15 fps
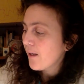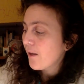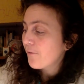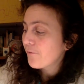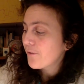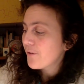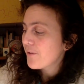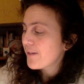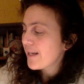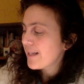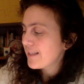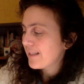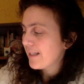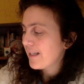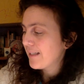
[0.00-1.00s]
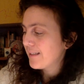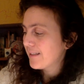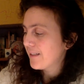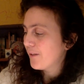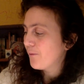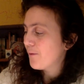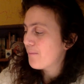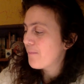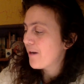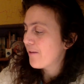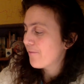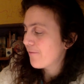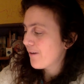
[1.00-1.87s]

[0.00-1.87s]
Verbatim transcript: A few days later, when my